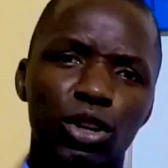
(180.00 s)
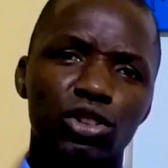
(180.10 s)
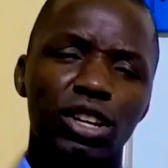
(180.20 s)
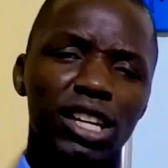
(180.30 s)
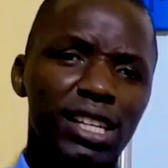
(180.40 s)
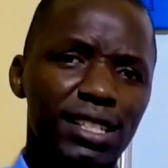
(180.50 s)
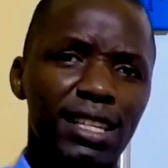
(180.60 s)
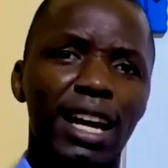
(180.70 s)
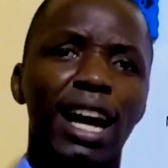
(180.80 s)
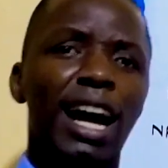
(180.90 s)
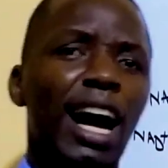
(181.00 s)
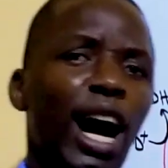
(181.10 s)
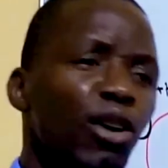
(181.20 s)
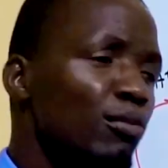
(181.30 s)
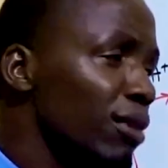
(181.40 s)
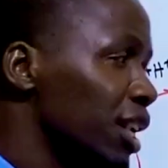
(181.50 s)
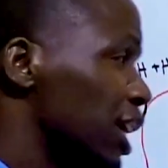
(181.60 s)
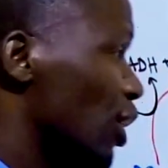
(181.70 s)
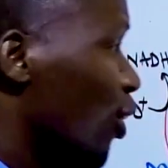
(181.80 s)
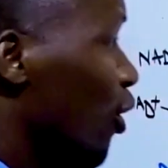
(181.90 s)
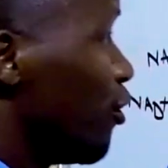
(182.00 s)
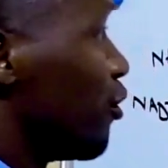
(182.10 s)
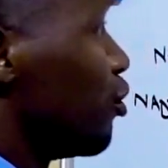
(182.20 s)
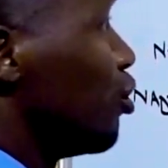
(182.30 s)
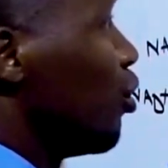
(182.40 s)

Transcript: question is, how many of